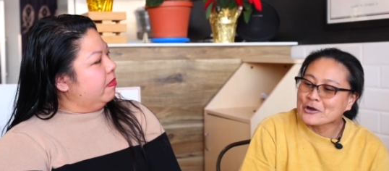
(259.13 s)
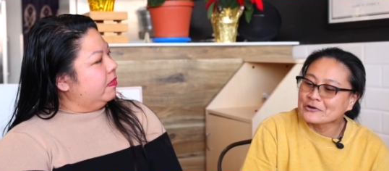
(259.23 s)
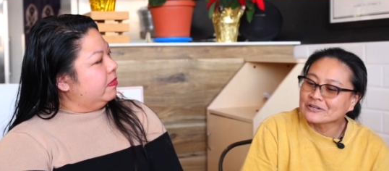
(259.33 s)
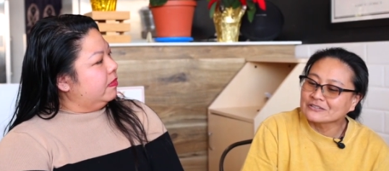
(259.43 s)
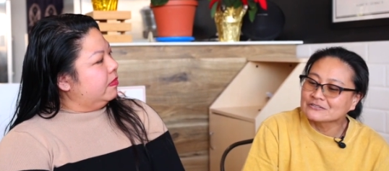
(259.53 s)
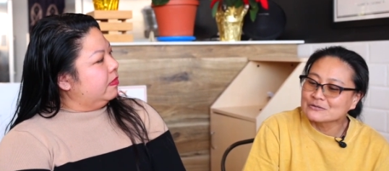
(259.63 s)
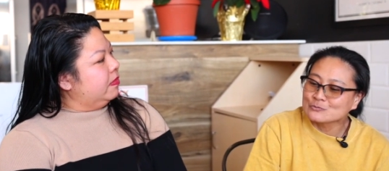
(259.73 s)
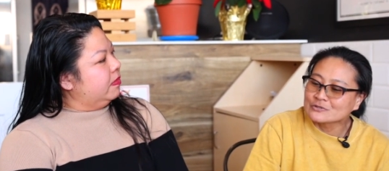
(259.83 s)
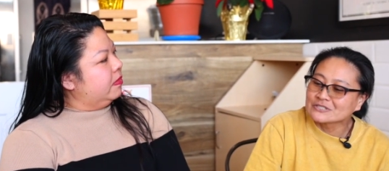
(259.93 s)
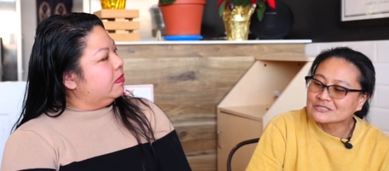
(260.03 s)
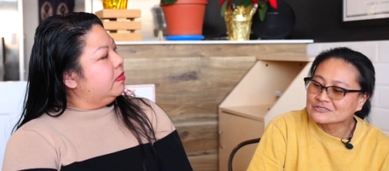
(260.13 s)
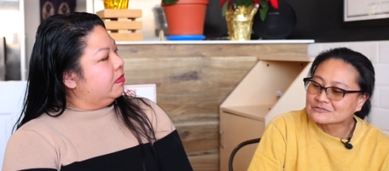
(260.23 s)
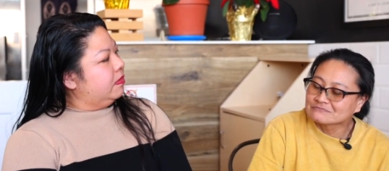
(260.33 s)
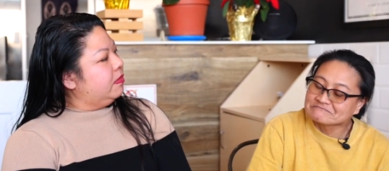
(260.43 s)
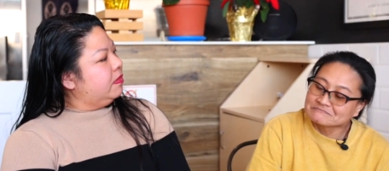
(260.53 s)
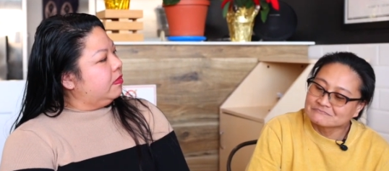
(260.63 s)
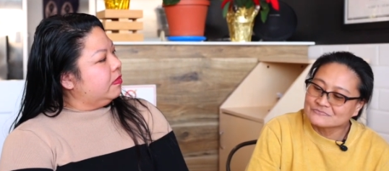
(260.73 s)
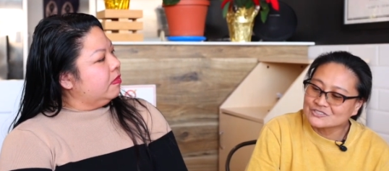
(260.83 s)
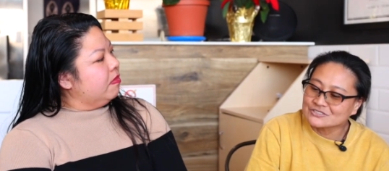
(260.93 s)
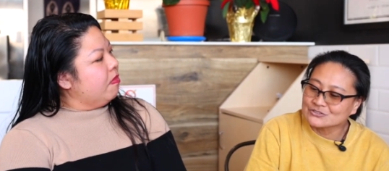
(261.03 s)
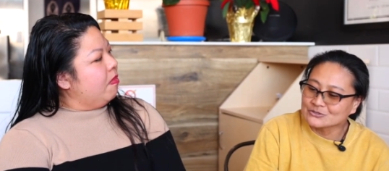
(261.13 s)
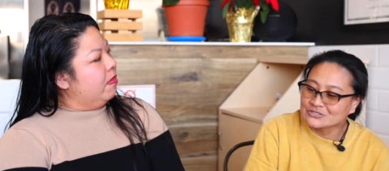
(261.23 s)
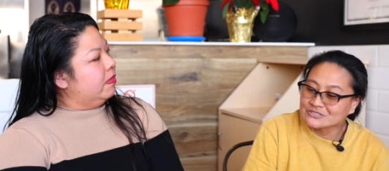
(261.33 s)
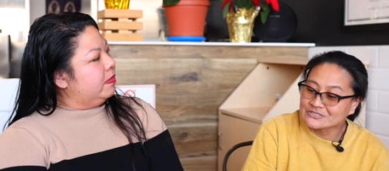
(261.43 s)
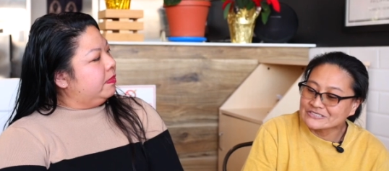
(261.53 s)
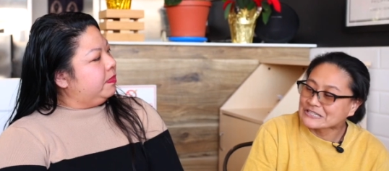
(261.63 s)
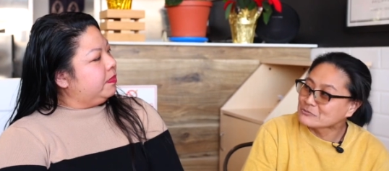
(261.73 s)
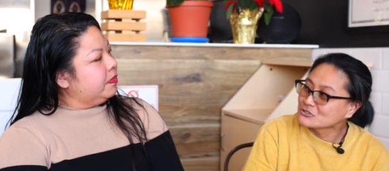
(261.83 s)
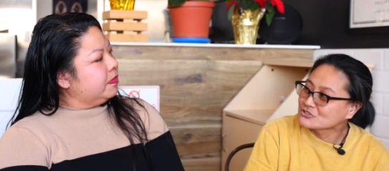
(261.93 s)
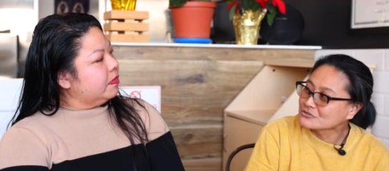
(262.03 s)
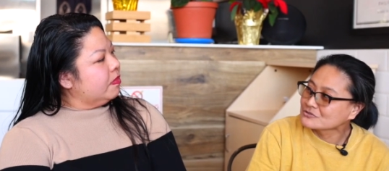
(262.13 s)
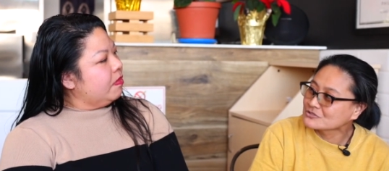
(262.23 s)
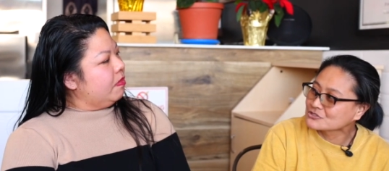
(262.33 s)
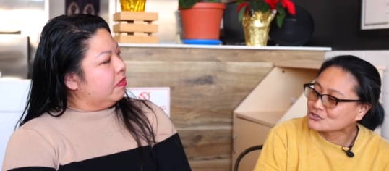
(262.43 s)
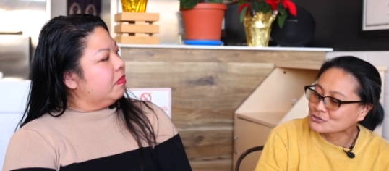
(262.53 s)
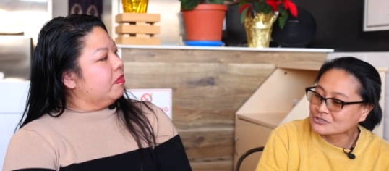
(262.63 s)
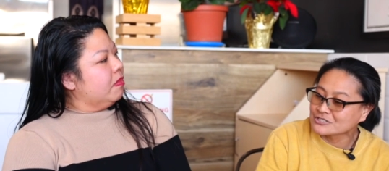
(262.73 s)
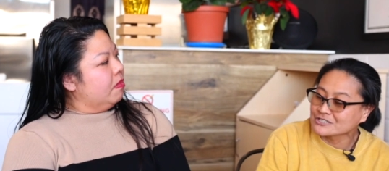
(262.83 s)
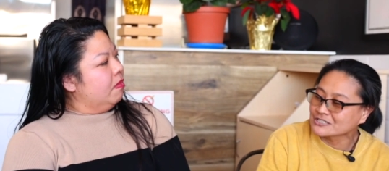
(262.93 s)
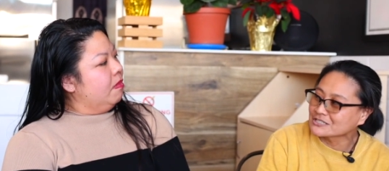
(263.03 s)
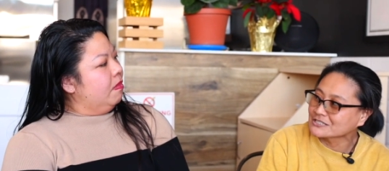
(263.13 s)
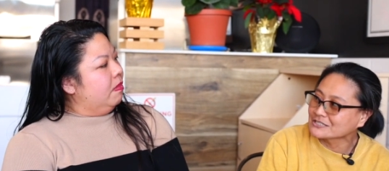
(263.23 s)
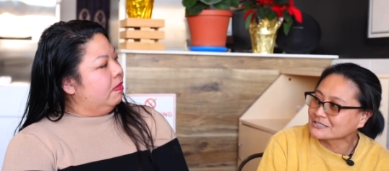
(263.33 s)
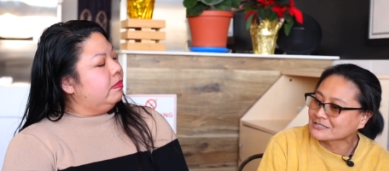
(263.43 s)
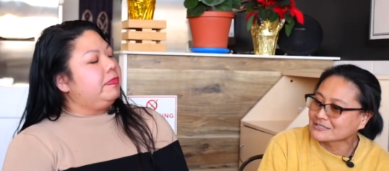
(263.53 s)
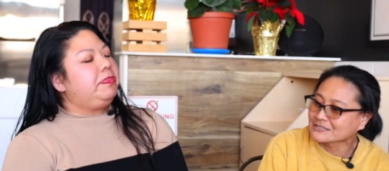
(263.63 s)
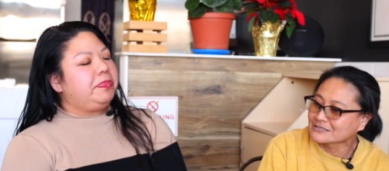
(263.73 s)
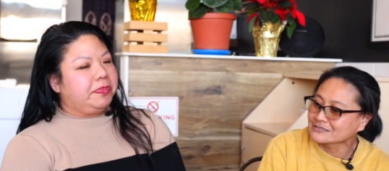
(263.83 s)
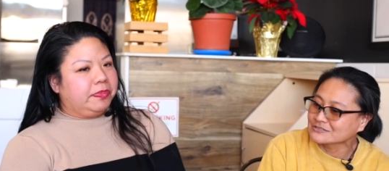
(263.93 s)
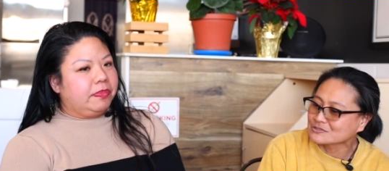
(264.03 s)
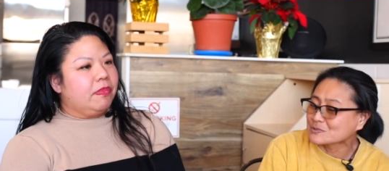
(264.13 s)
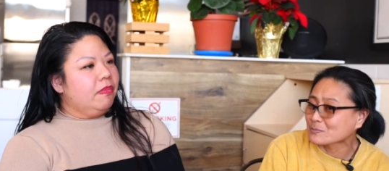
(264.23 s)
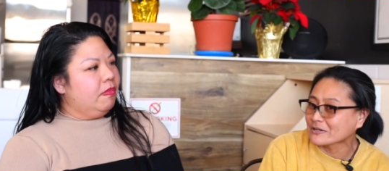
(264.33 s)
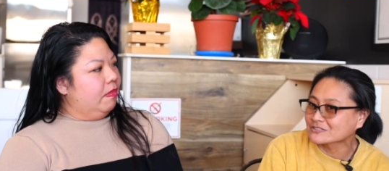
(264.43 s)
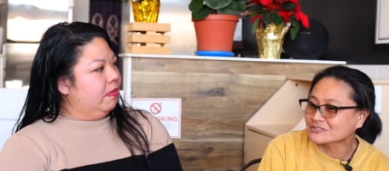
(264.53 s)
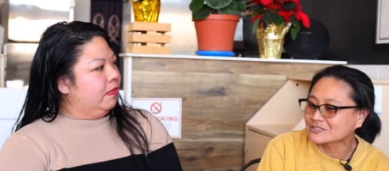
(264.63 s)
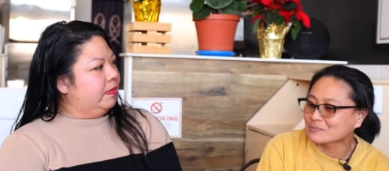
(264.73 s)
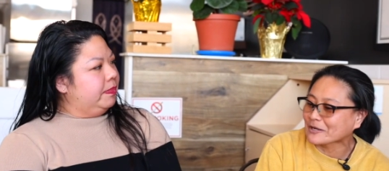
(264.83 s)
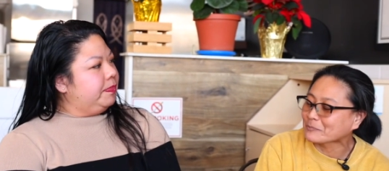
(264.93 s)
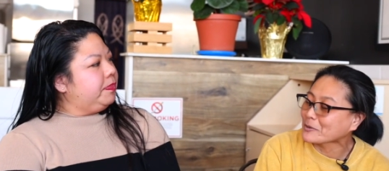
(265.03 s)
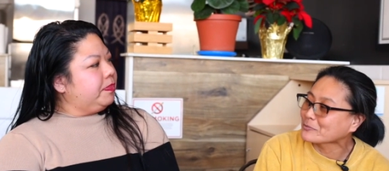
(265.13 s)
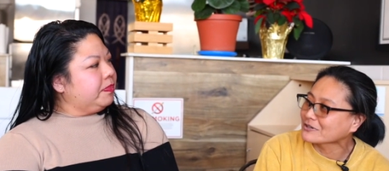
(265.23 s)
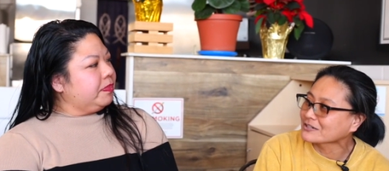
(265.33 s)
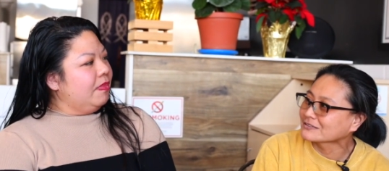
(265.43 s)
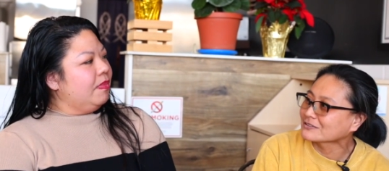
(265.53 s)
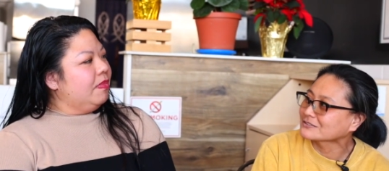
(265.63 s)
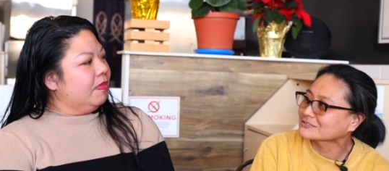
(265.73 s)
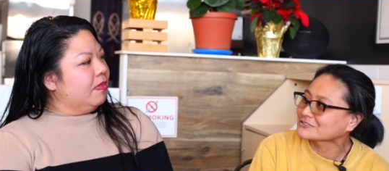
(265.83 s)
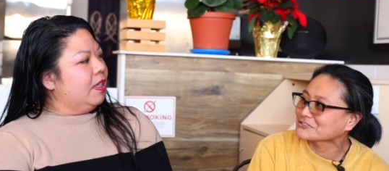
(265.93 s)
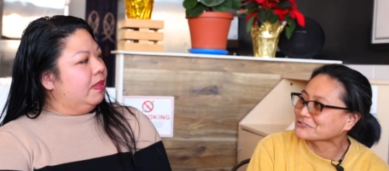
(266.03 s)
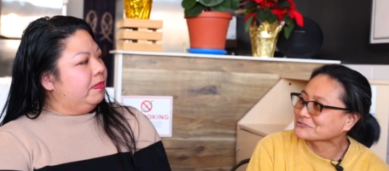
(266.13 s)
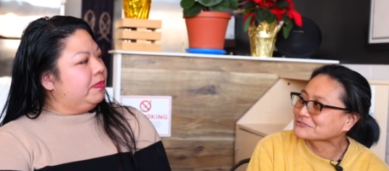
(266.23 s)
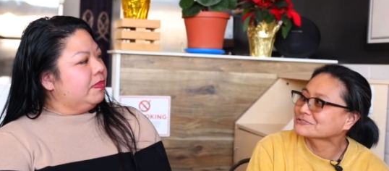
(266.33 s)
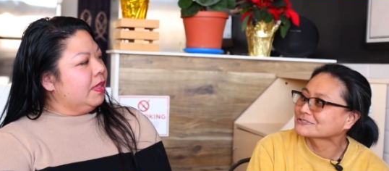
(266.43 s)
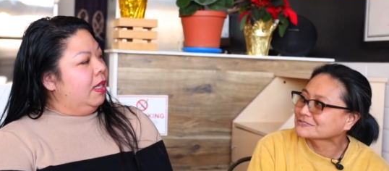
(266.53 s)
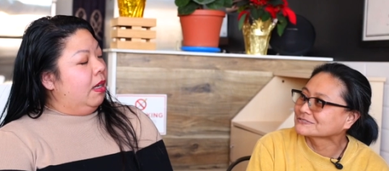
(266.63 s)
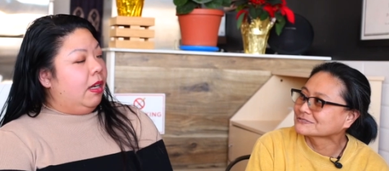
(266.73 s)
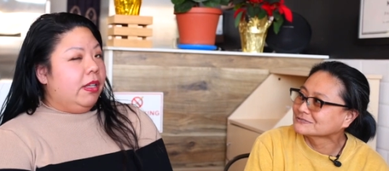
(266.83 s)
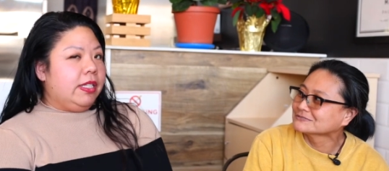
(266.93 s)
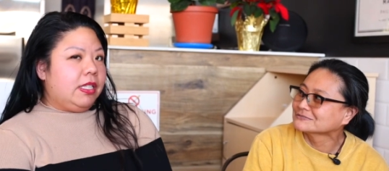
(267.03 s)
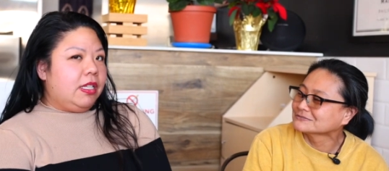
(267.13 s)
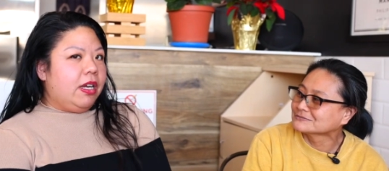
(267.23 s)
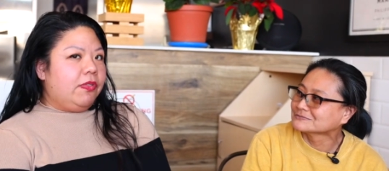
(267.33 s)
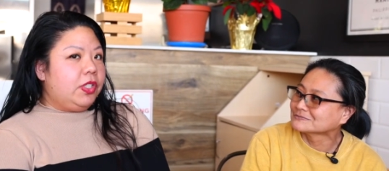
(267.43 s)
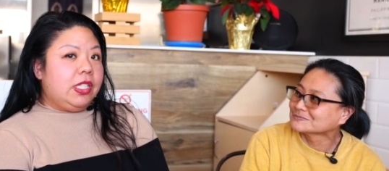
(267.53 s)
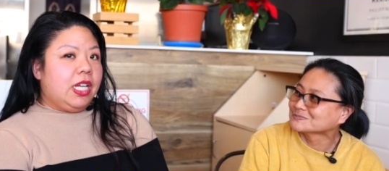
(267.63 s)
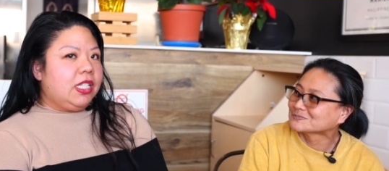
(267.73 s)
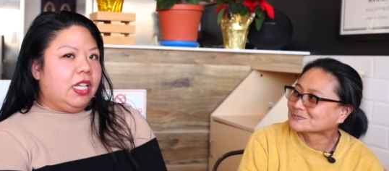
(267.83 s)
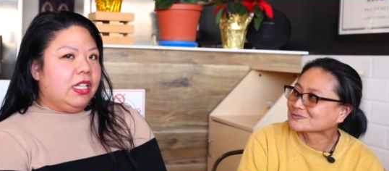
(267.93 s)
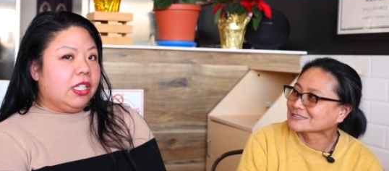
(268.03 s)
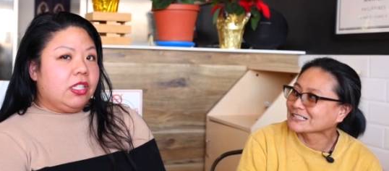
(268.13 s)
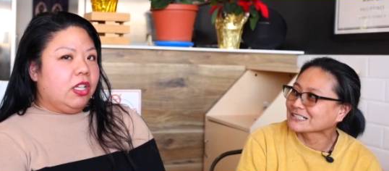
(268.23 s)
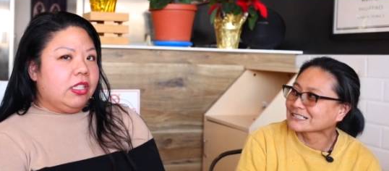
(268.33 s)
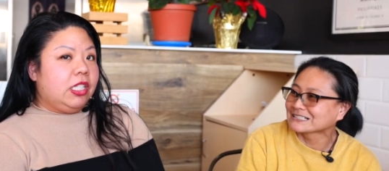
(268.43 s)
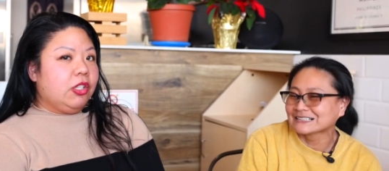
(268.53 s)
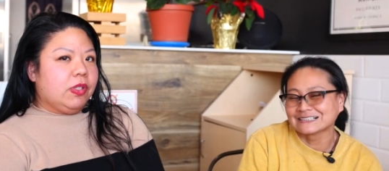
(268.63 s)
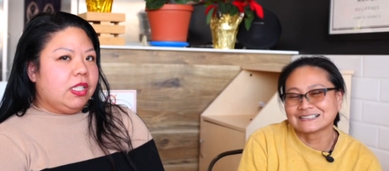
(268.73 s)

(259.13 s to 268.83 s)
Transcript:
Speaker 1: marinate them with soy sauce, lemon juice, sugar, and some spices, black
Speaker 2: pepper, and all that stuff. All the stuff. She's not telling us all the secret